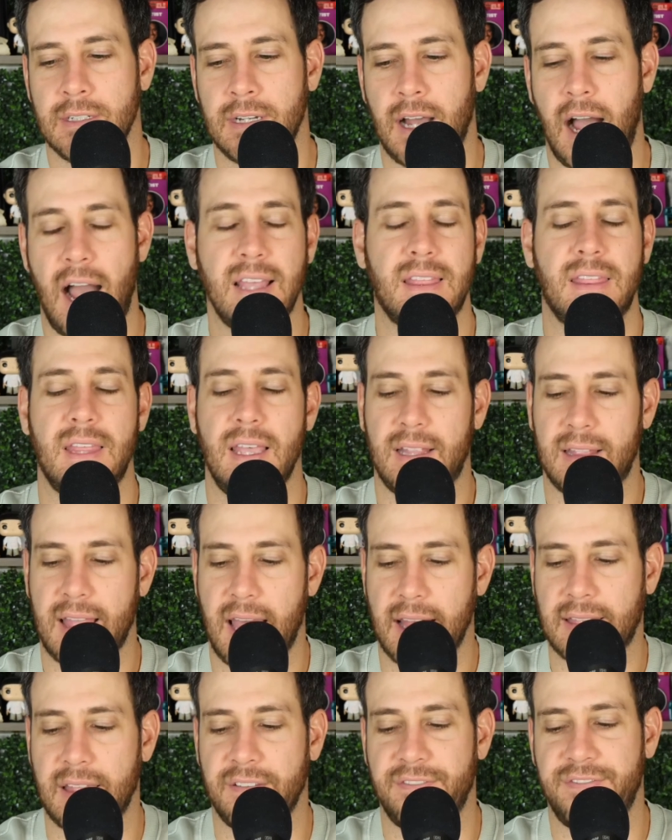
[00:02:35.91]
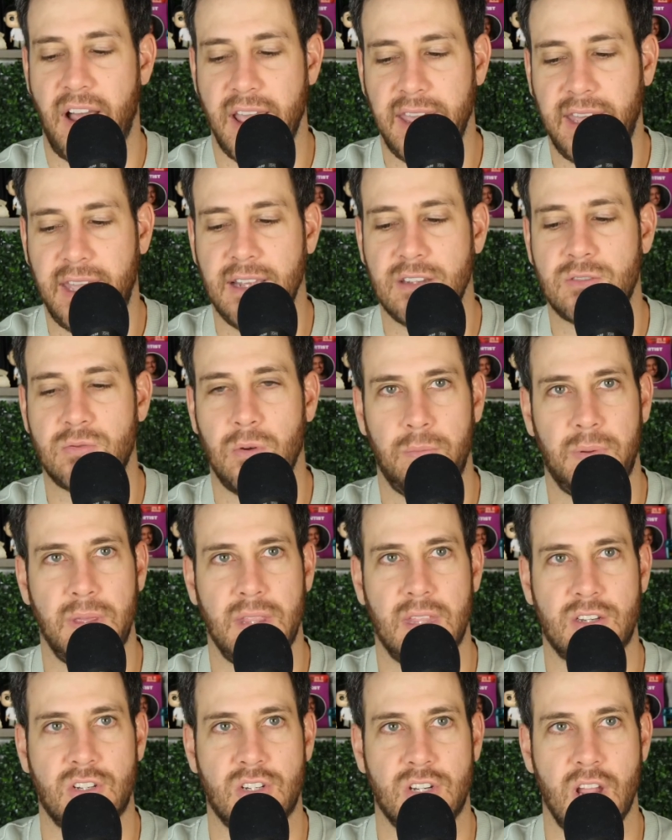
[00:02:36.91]
I think that the Vikings will be
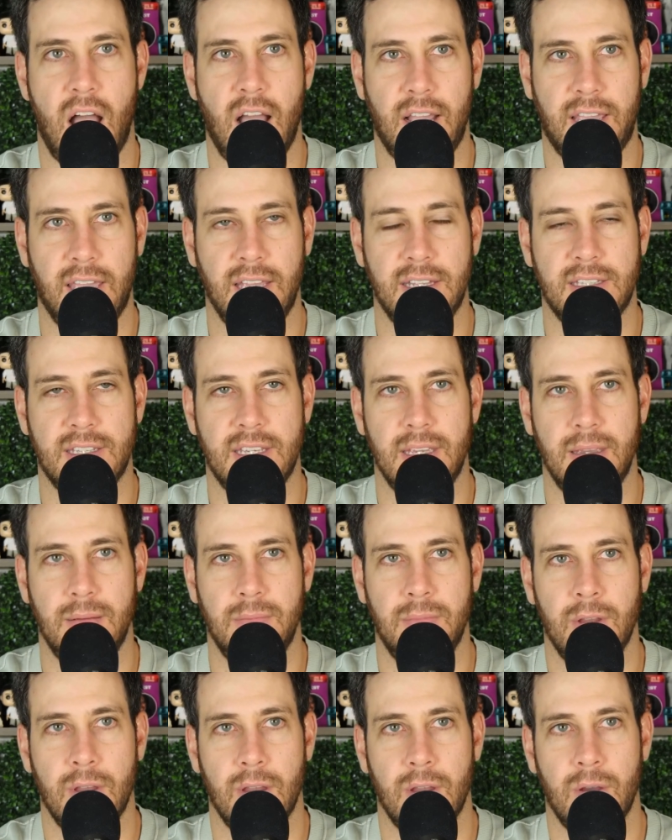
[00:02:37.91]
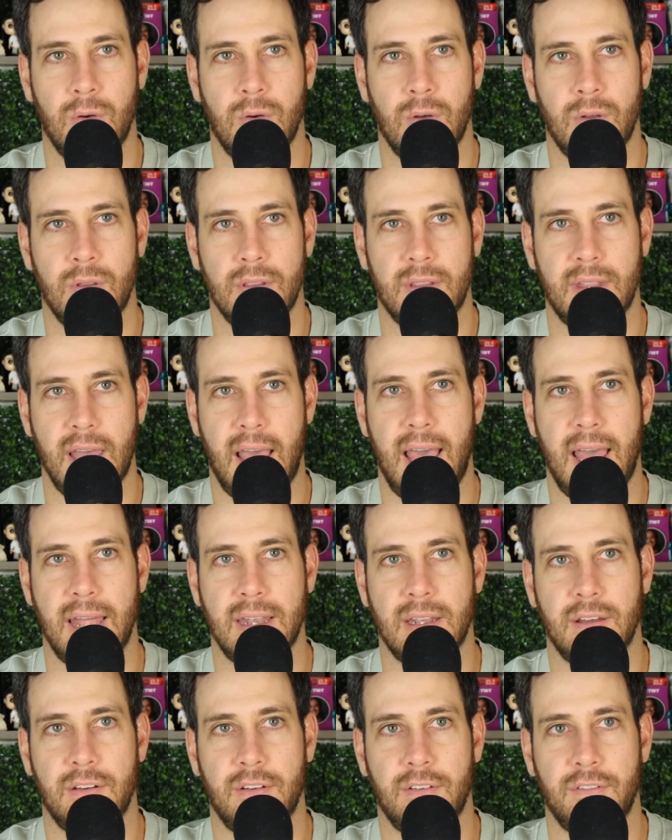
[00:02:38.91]
the shocking team
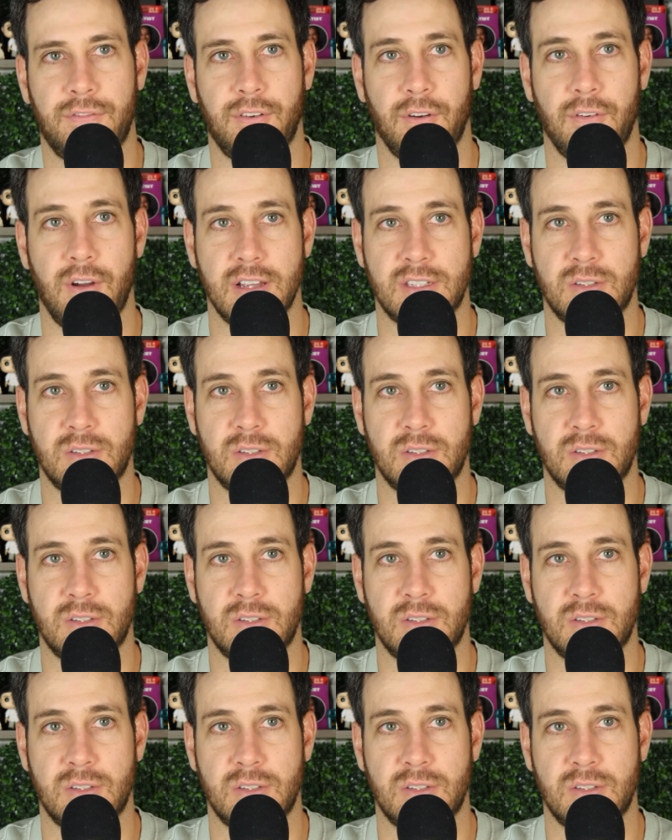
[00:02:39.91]
that for us